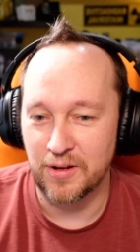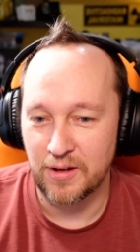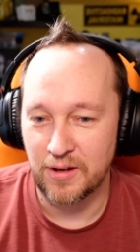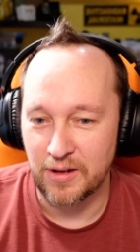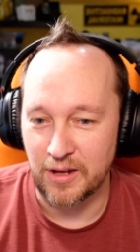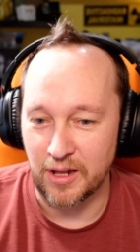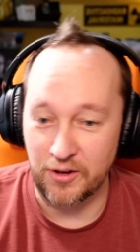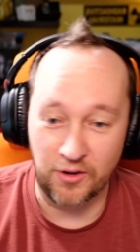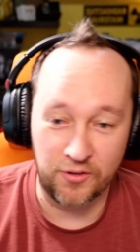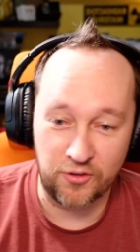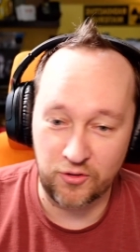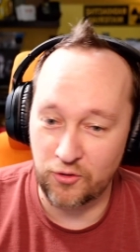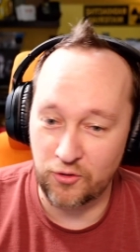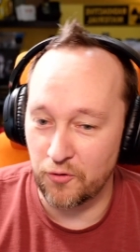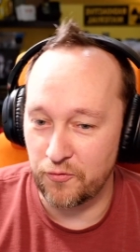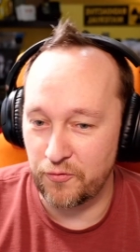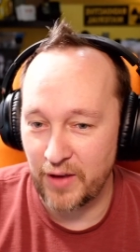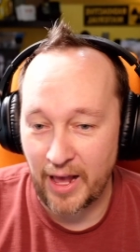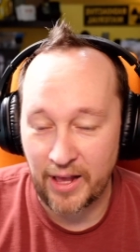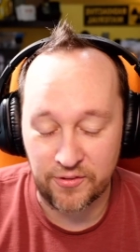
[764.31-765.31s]
It does it so
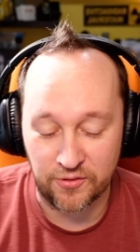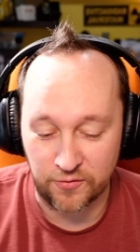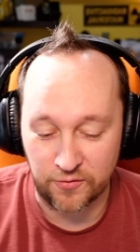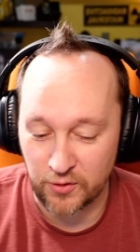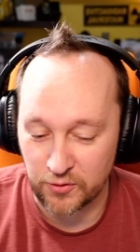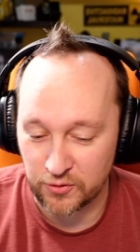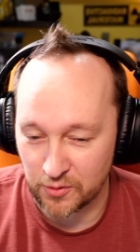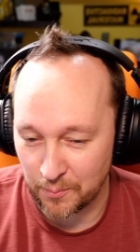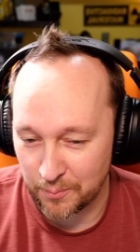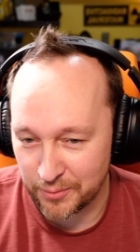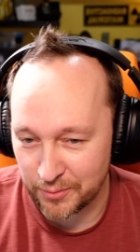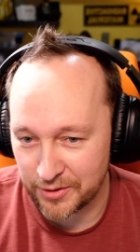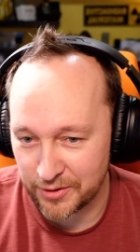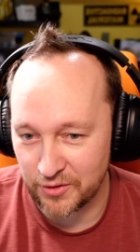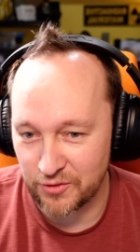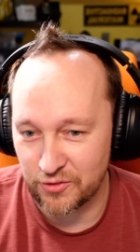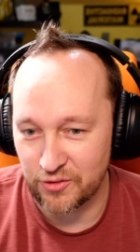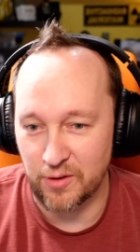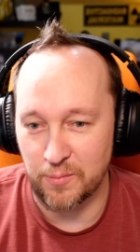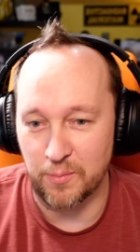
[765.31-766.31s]
fast, it feels completely
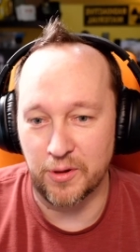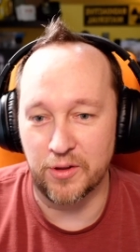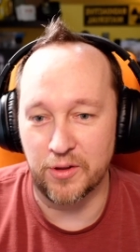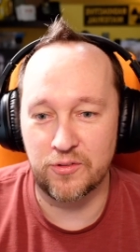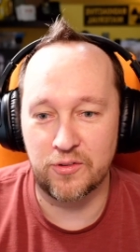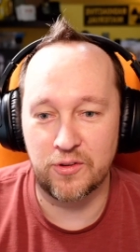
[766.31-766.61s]
seamless.